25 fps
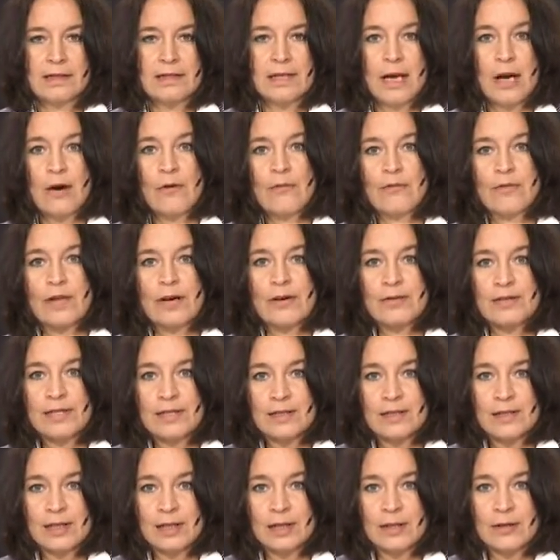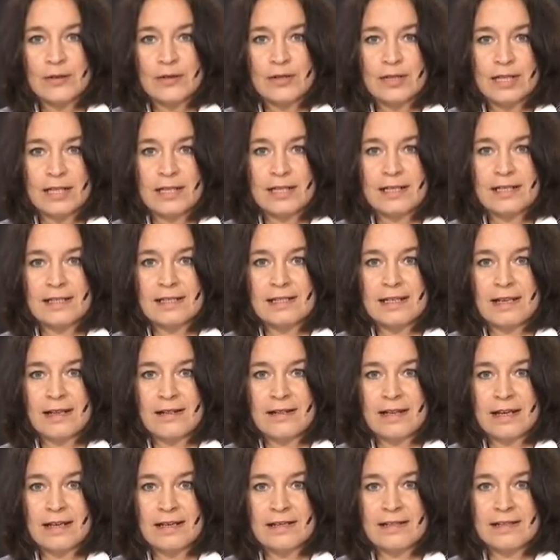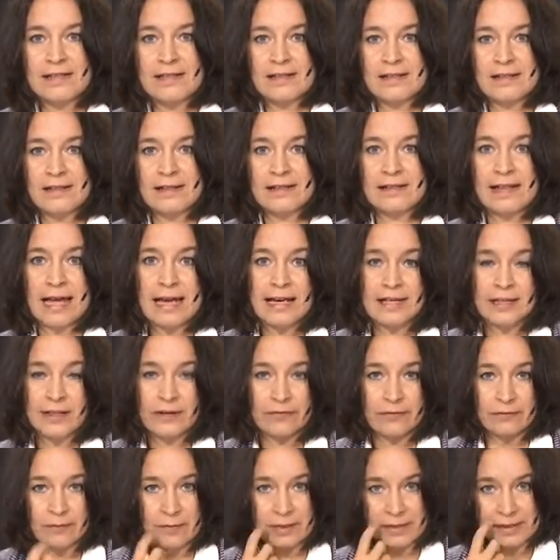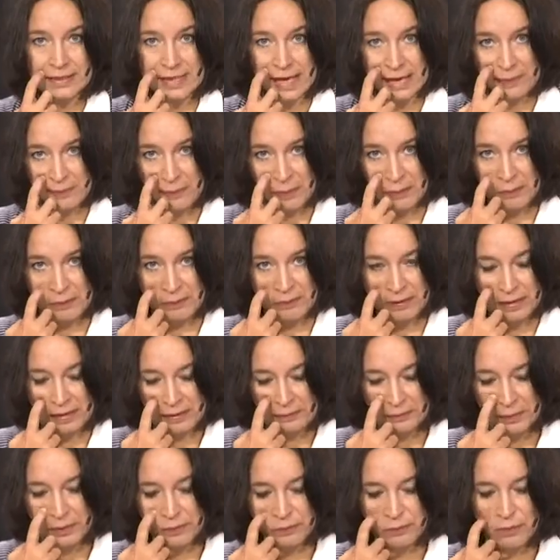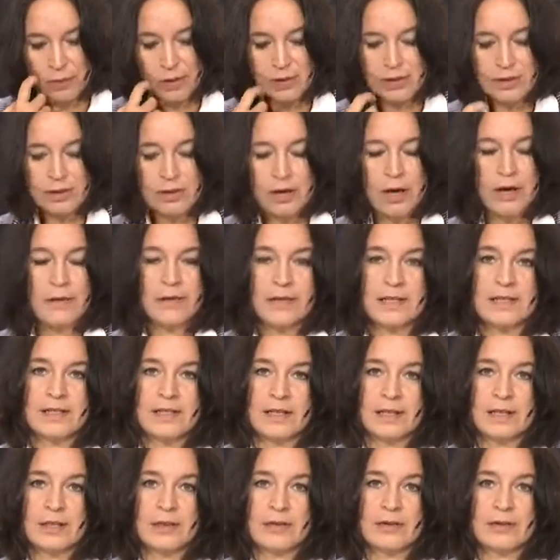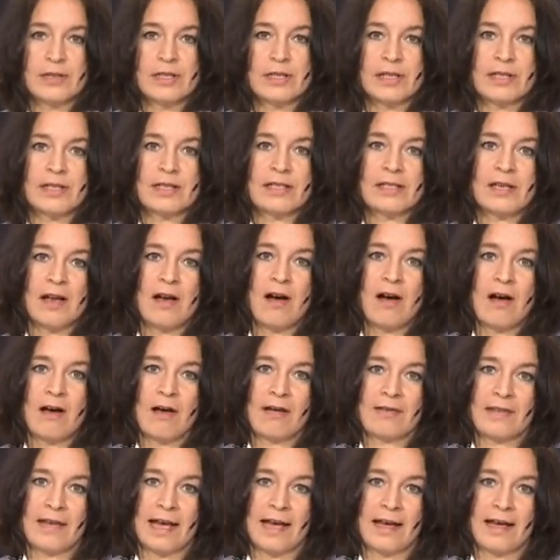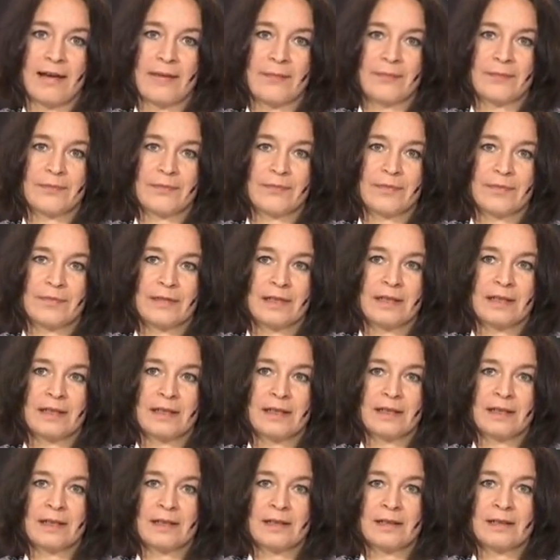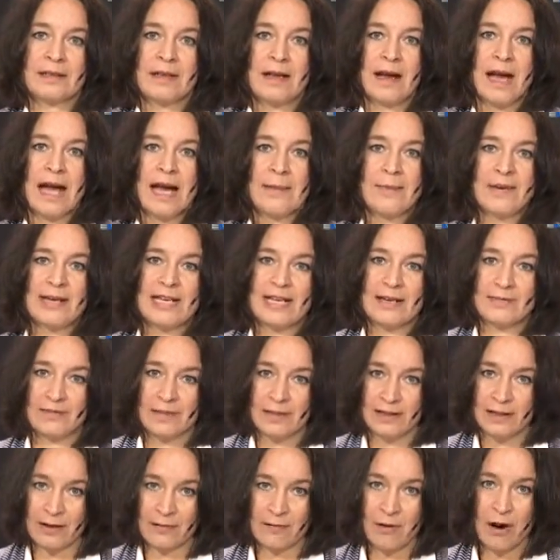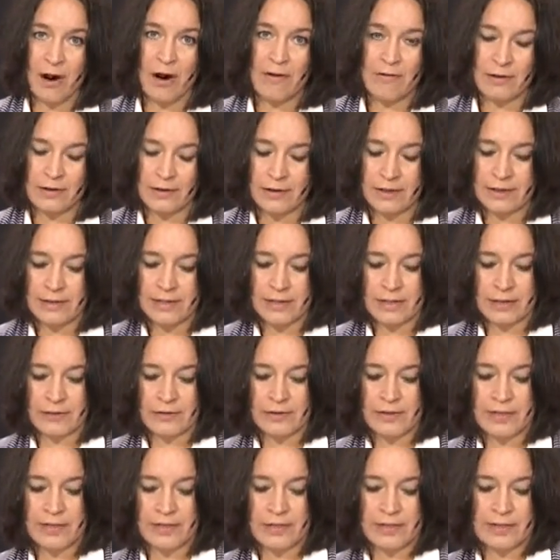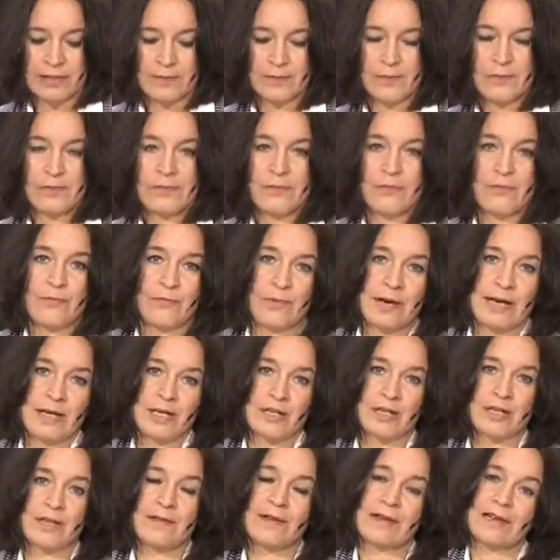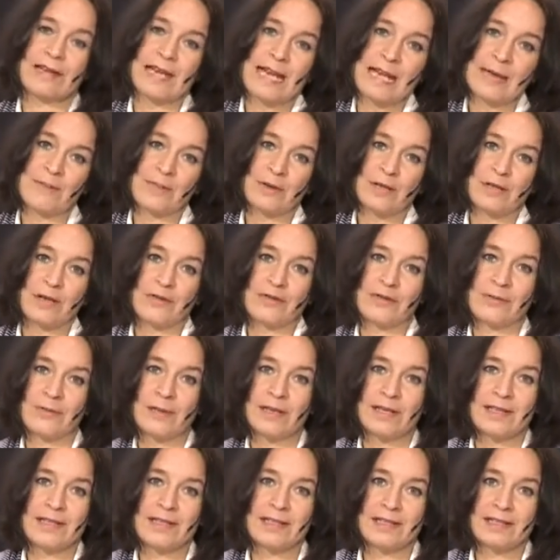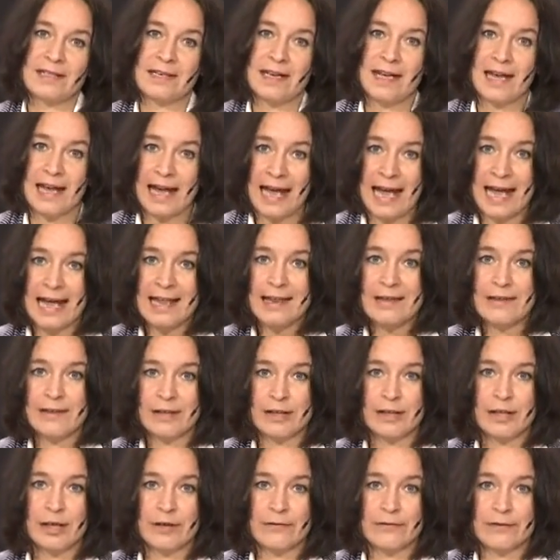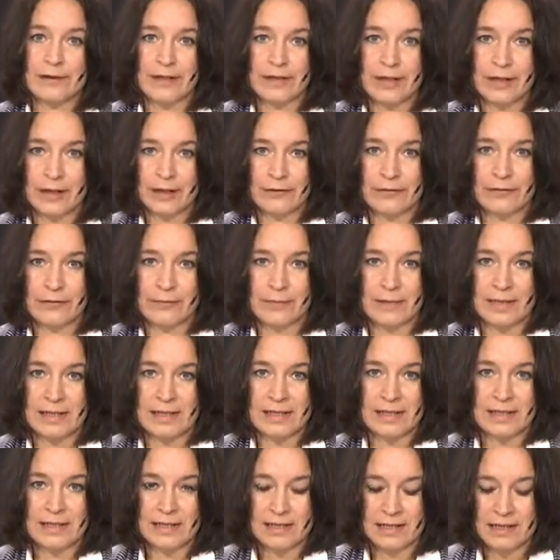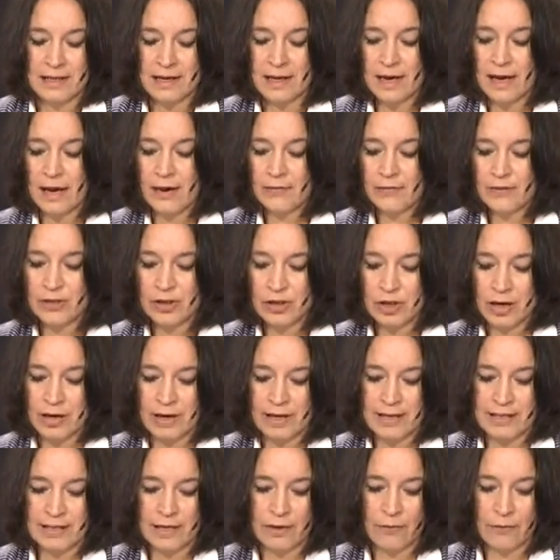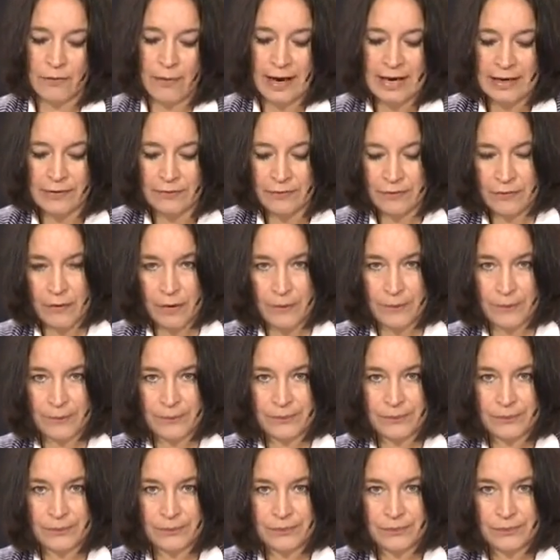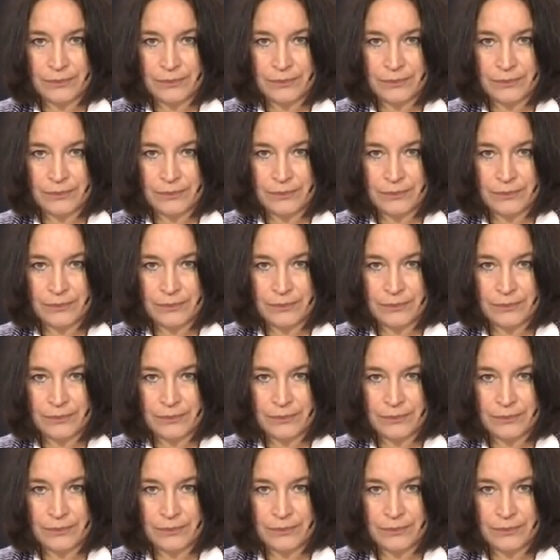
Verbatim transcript: So those are solutions that that government came up with. But what other solutions are there? I believe that there are other solutions, which the Labour government and the current government have shied away from.